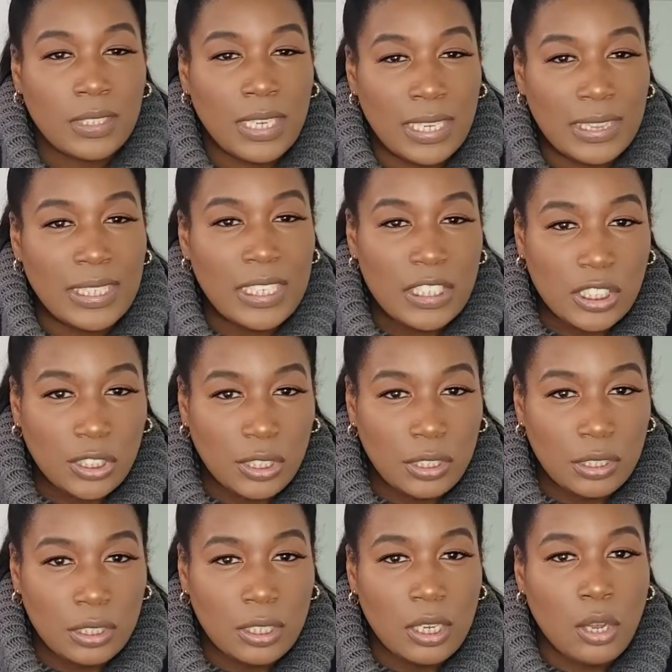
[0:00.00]
In this
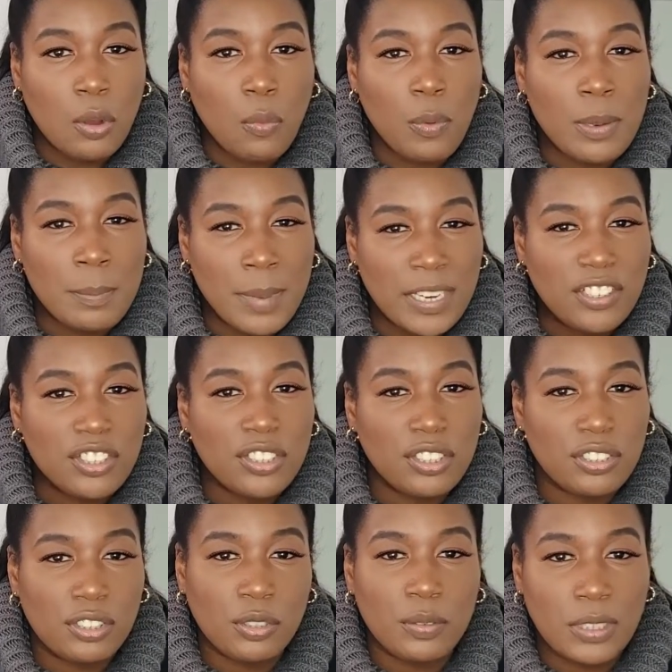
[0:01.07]
look, we meshed the
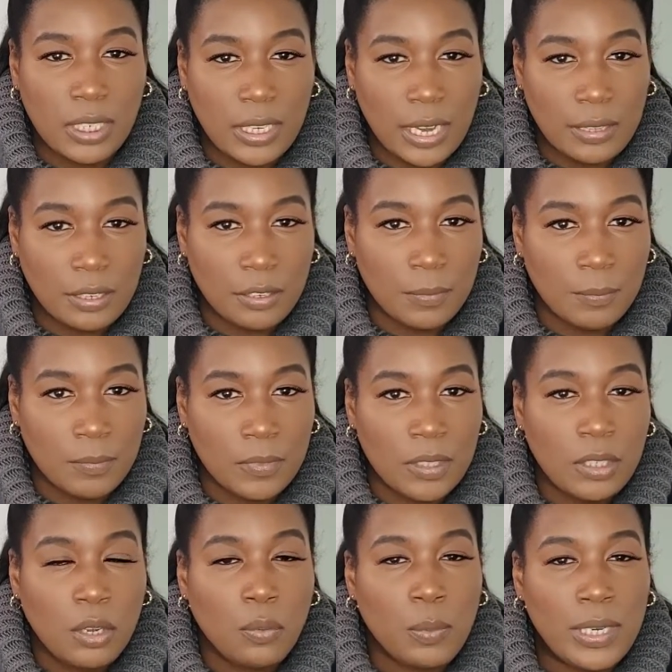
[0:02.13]
two together.
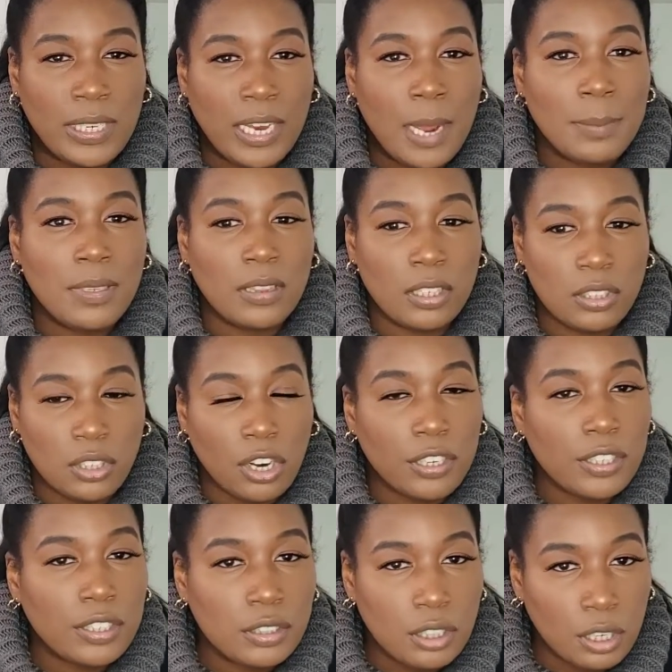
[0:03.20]
We kept the
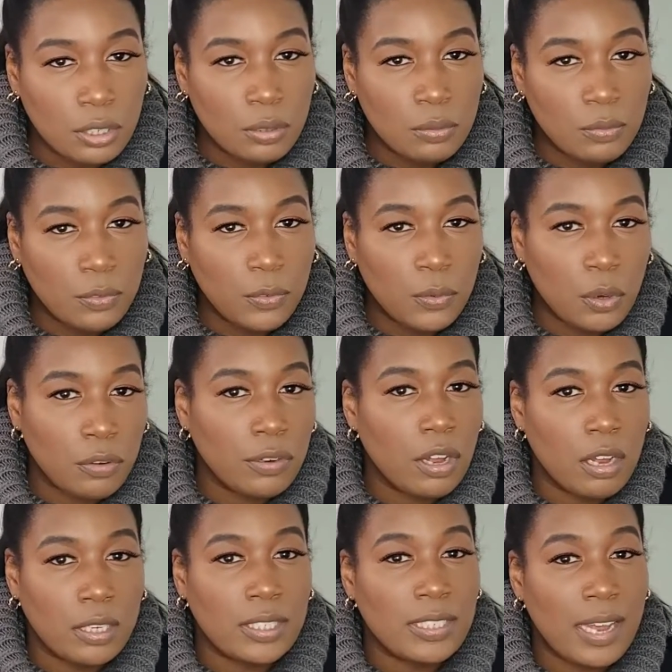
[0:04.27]
darker tone floral
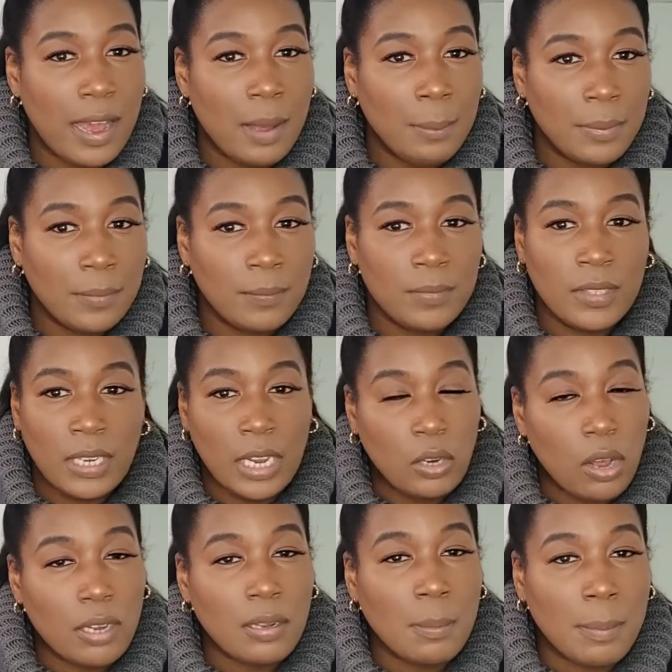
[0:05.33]
on the top, and
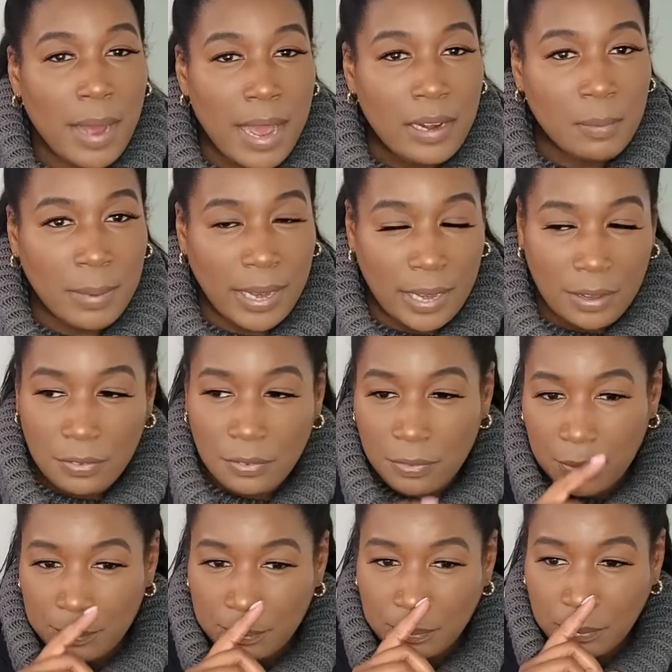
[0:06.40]
on the bottom half,
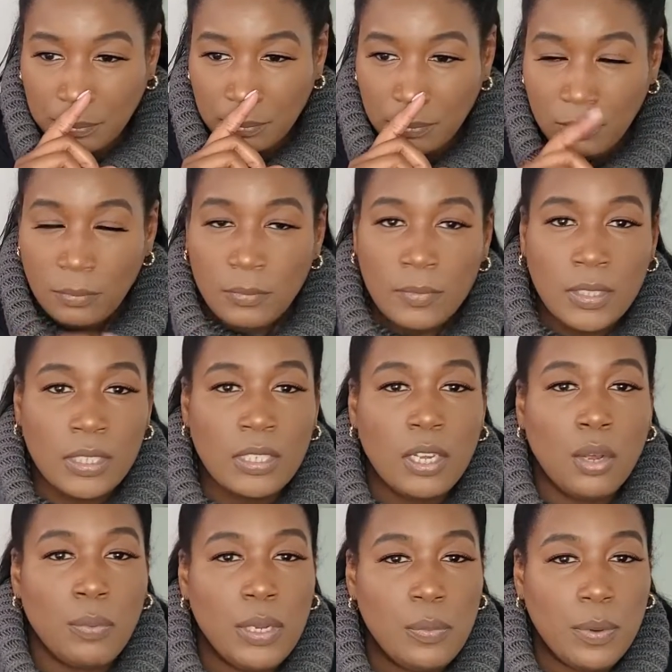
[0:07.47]

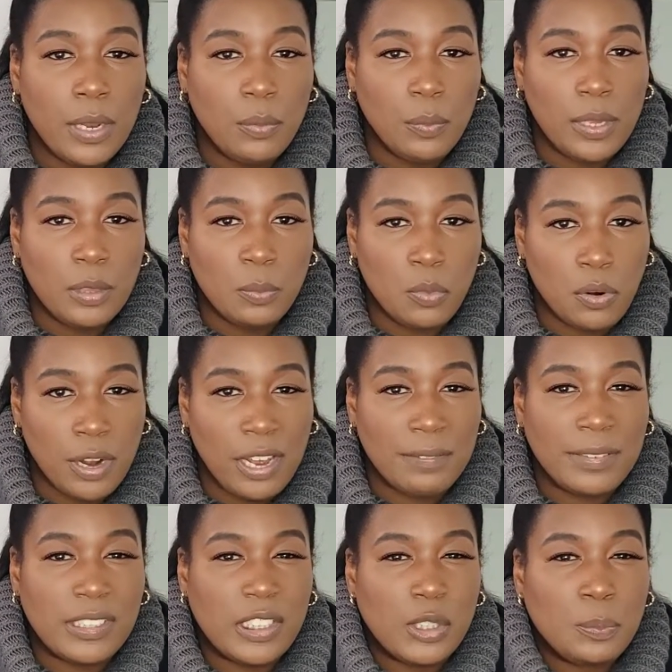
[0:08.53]
we went with more of
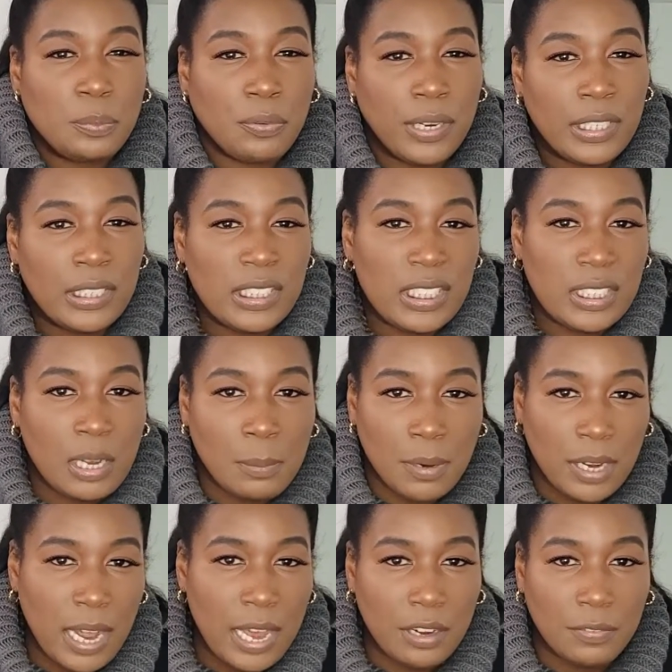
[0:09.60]
a spring summer
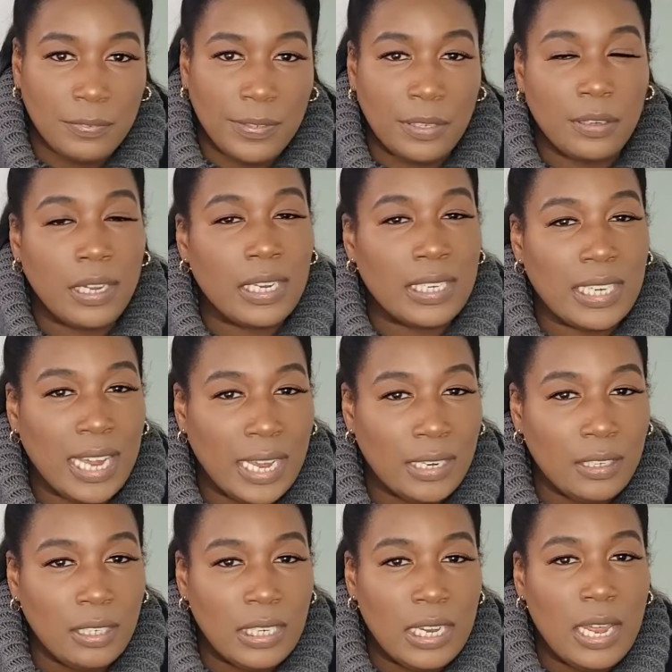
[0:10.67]
kind of feel.
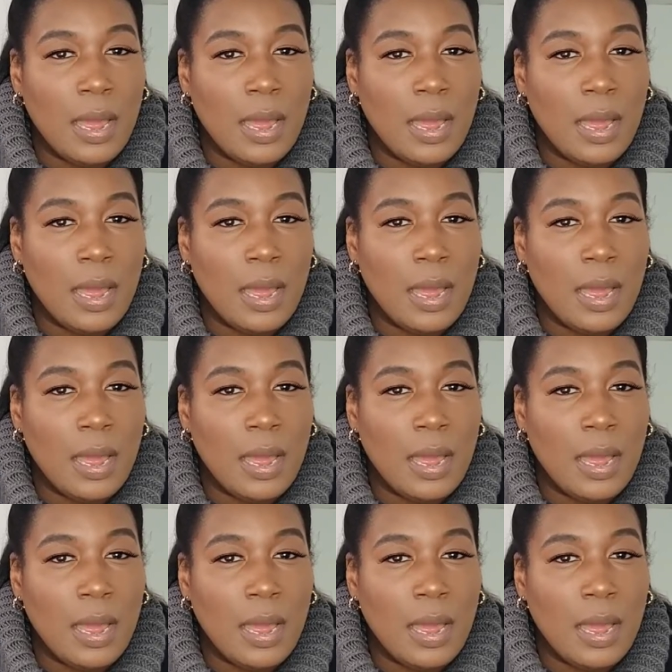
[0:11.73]
Again,